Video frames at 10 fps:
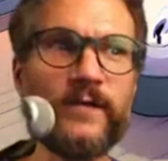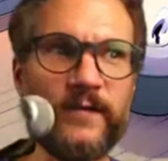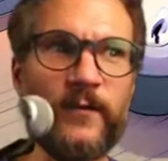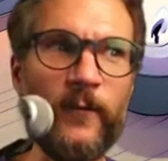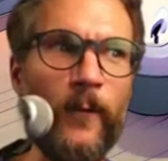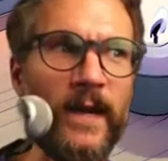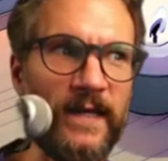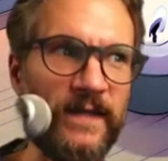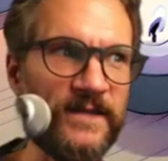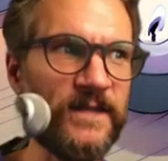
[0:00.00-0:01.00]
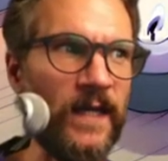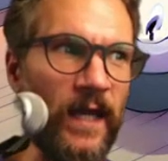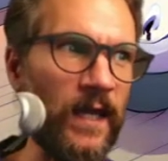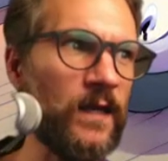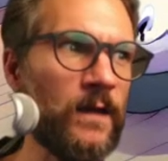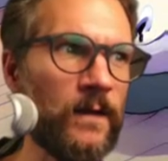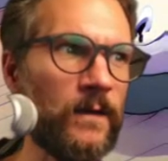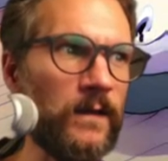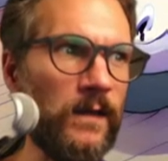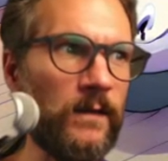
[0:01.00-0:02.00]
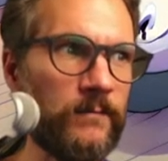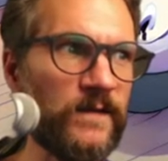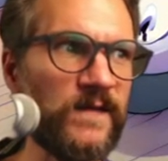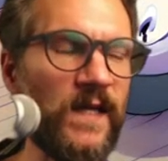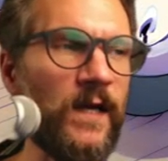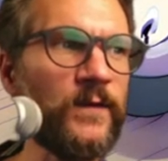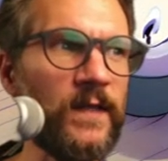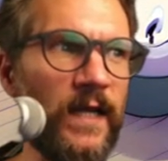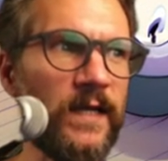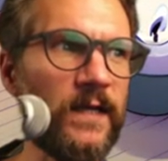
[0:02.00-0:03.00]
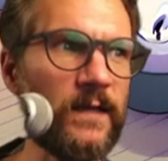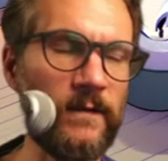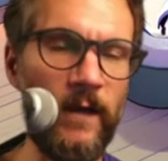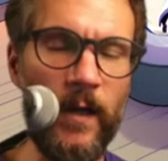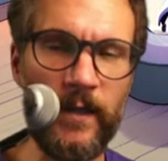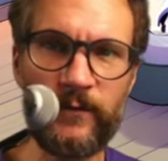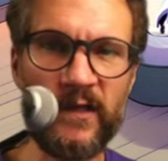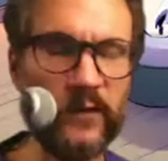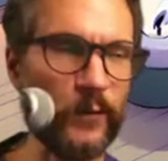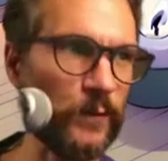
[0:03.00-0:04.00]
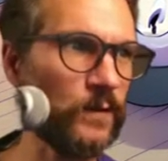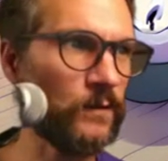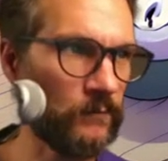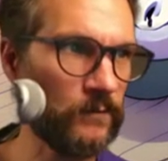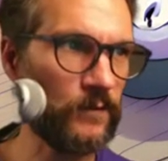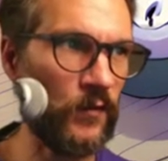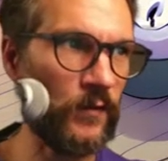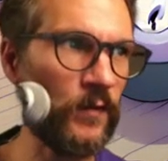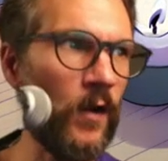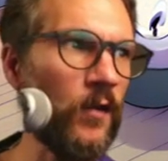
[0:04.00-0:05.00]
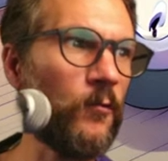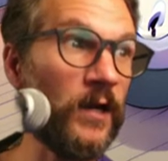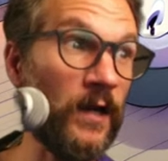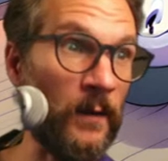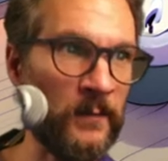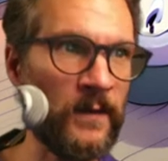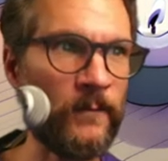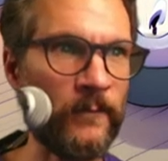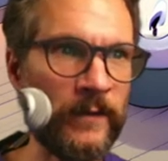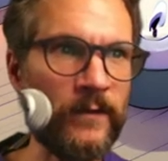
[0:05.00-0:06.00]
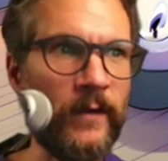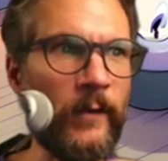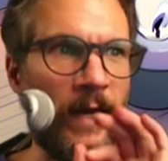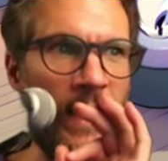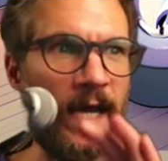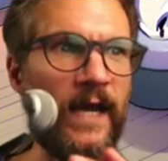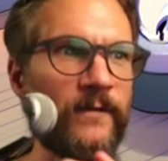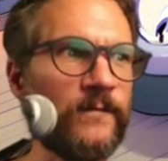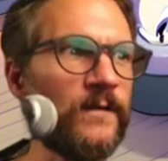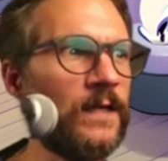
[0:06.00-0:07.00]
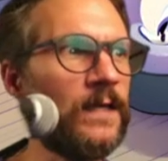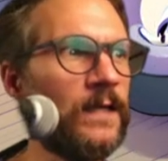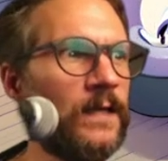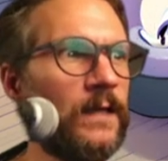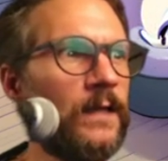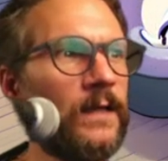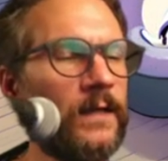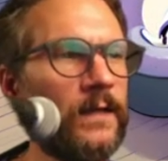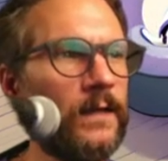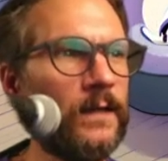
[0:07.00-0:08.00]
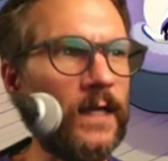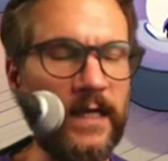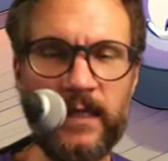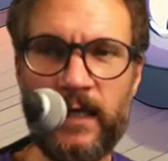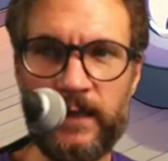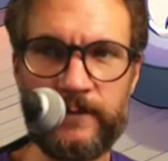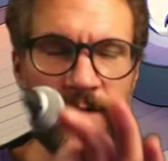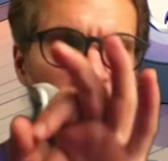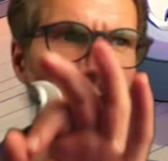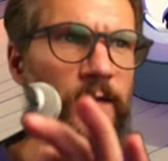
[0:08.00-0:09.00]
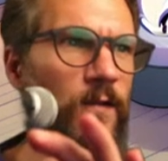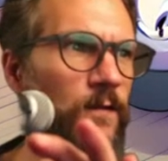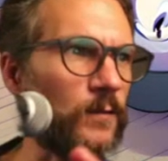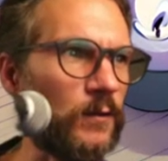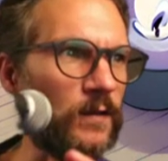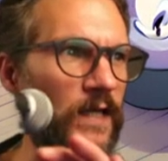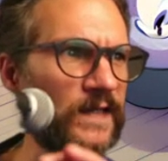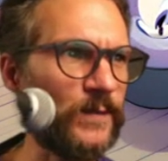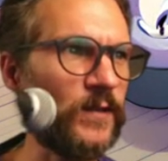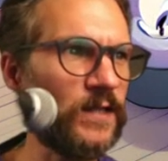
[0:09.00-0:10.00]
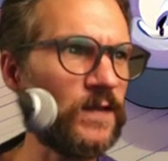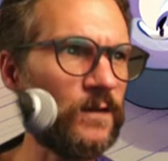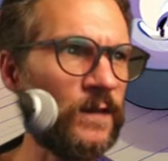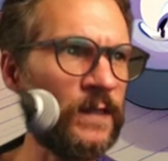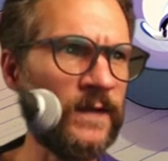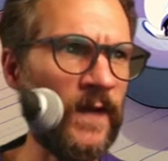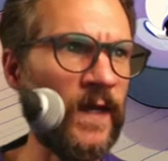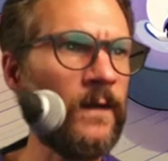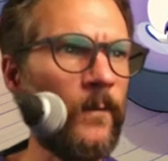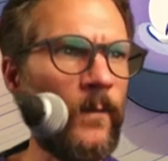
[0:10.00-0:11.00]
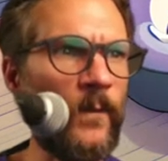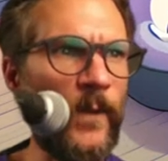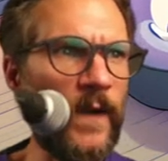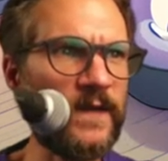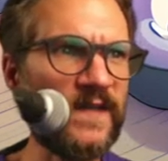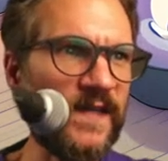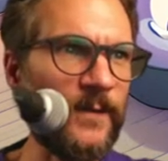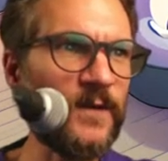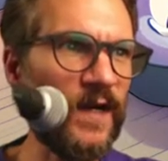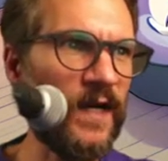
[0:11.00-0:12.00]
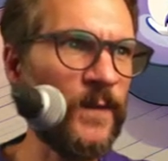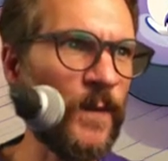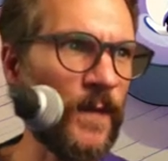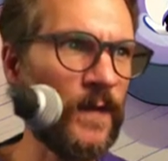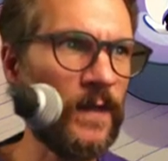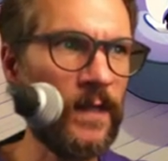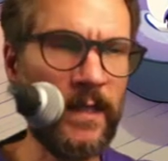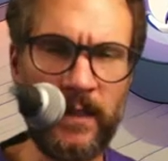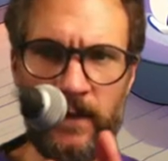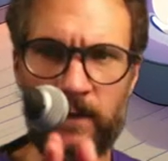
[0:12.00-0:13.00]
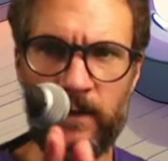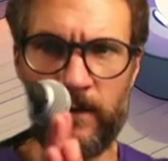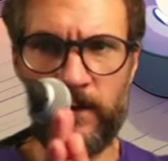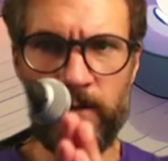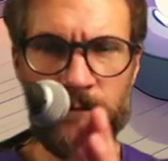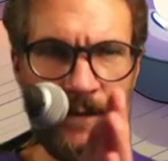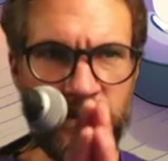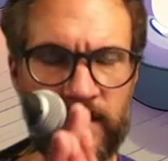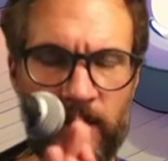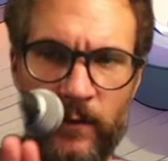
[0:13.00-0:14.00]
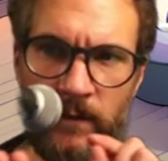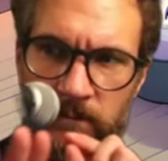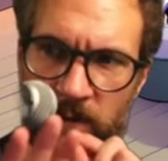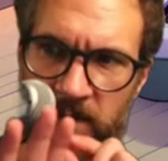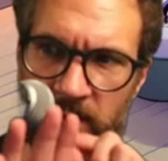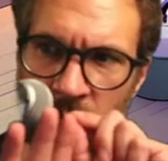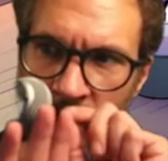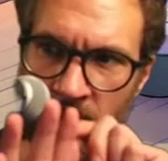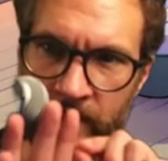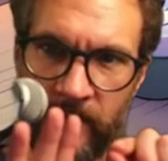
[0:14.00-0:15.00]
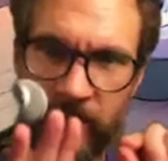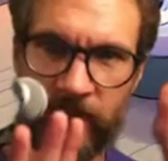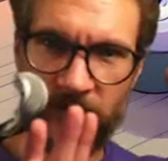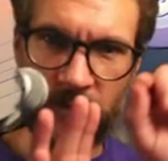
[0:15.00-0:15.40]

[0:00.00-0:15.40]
do what he's saying, it would sound like auto tune turned all the way up, where you don't have any kind of glottal or aspiration or anything, but at the same time, there's no there's no curve